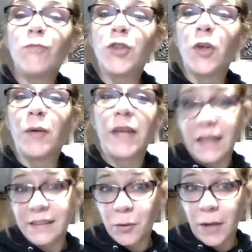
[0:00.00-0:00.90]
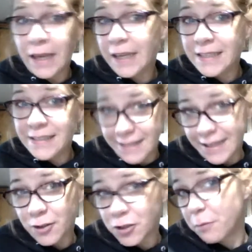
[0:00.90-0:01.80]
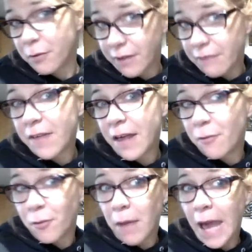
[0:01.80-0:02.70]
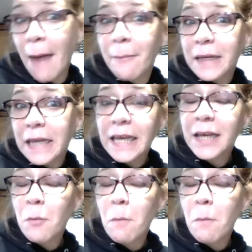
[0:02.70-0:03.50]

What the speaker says: So, yes, okay, he's there to prevent that from happening,